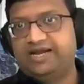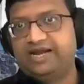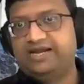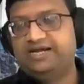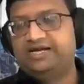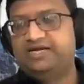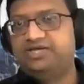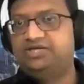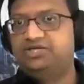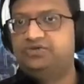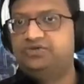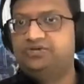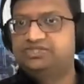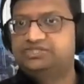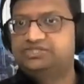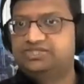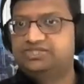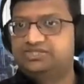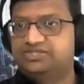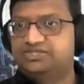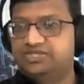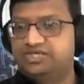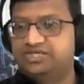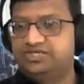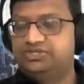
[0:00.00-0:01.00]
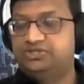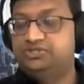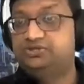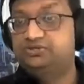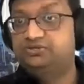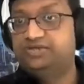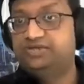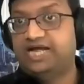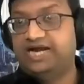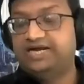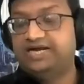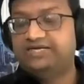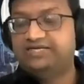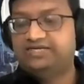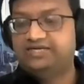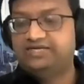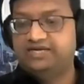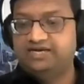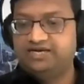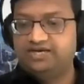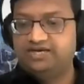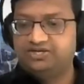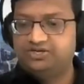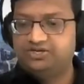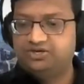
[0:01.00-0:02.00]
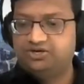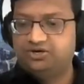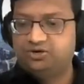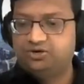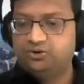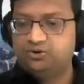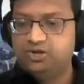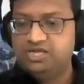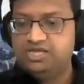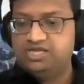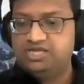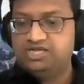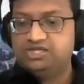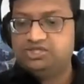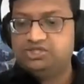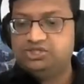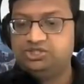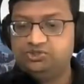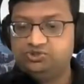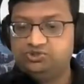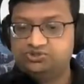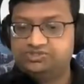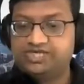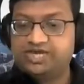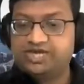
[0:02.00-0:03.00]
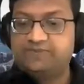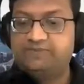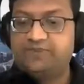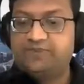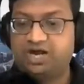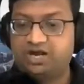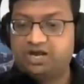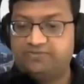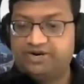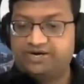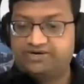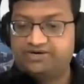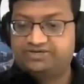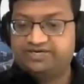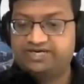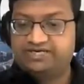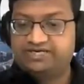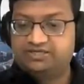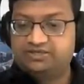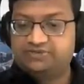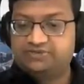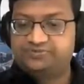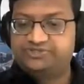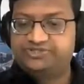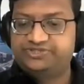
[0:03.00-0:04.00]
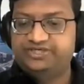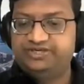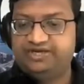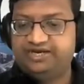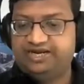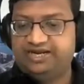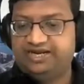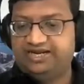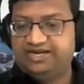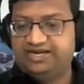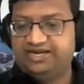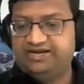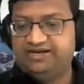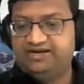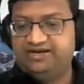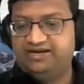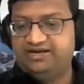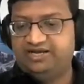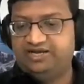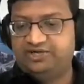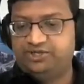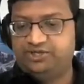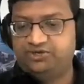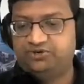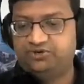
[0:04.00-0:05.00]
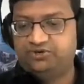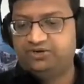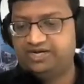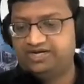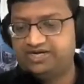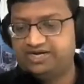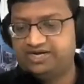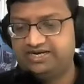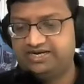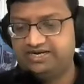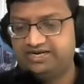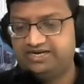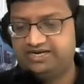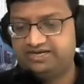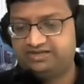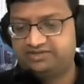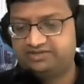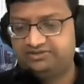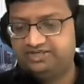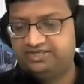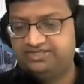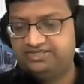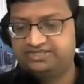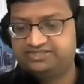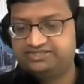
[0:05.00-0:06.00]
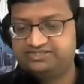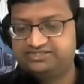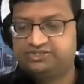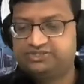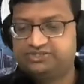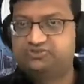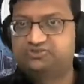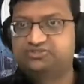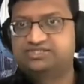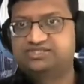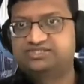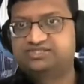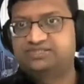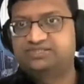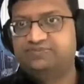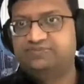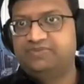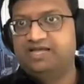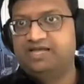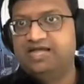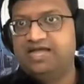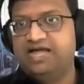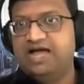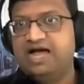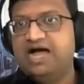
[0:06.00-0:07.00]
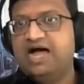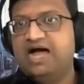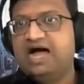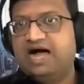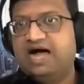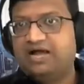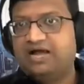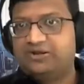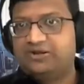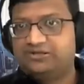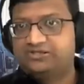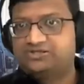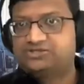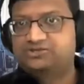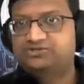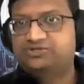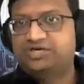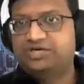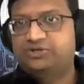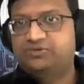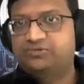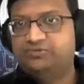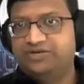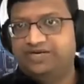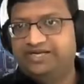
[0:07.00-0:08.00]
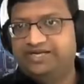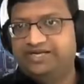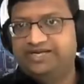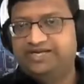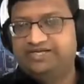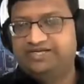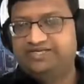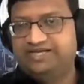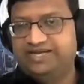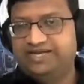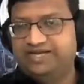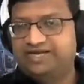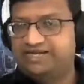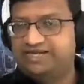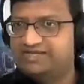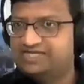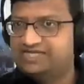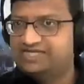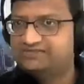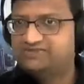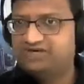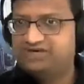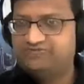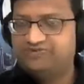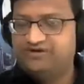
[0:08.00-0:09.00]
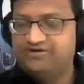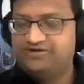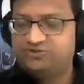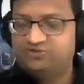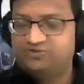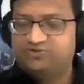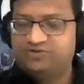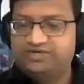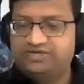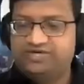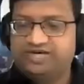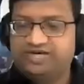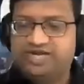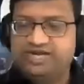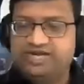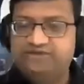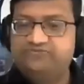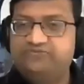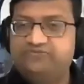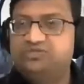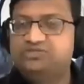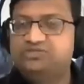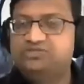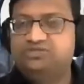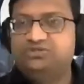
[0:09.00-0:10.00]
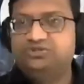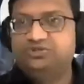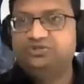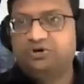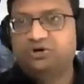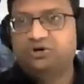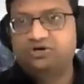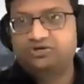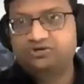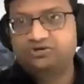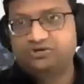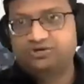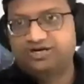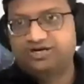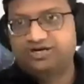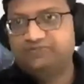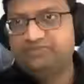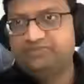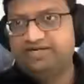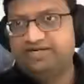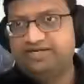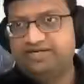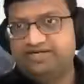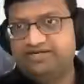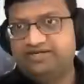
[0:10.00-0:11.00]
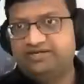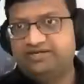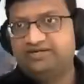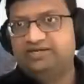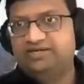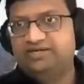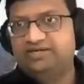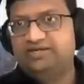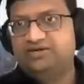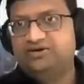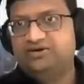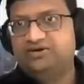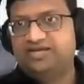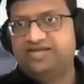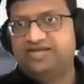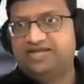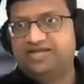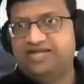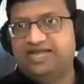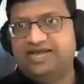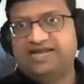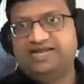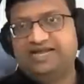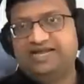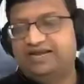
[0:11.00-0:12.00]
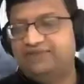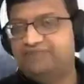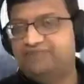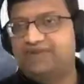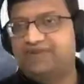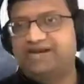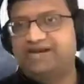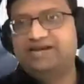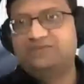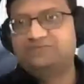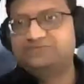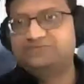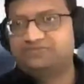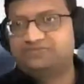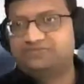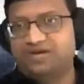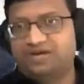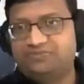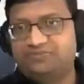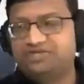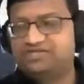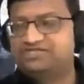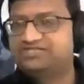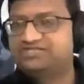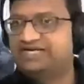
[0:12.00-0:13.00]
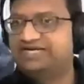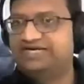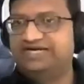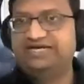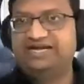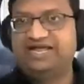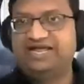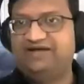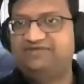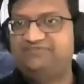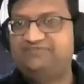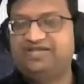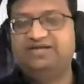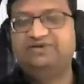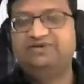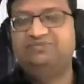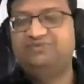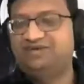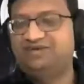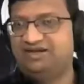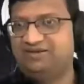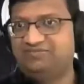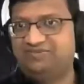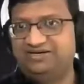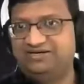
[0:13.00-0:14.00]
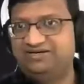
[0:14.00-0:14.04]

And you essentially do that, using a biometric encryption and, create that secure system. I also tried to bring in at the end, and that's where I went over time, was your credibility. Okay, and I made up some numbers. I didn't have the